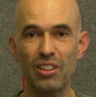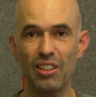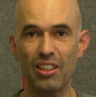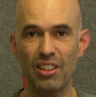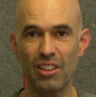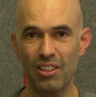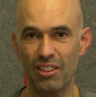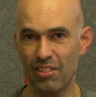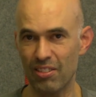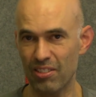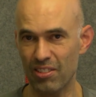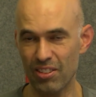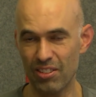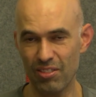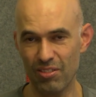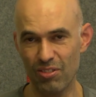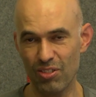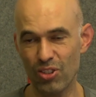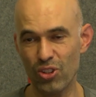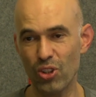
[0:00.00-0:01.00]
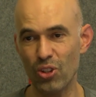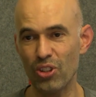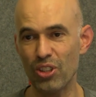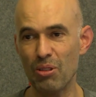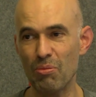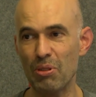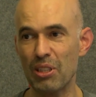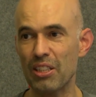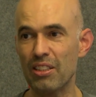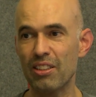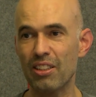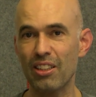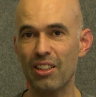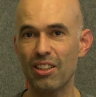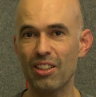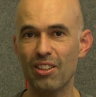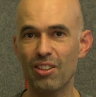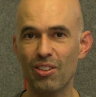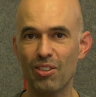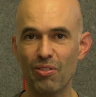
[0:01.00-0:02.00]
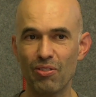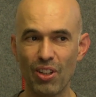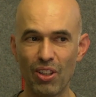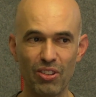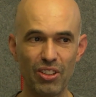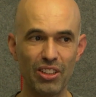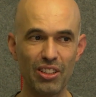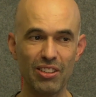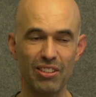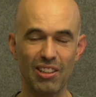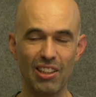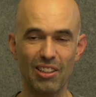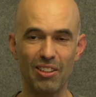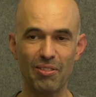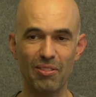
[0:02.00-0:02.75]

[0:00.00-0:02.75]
and join a meeting very easily.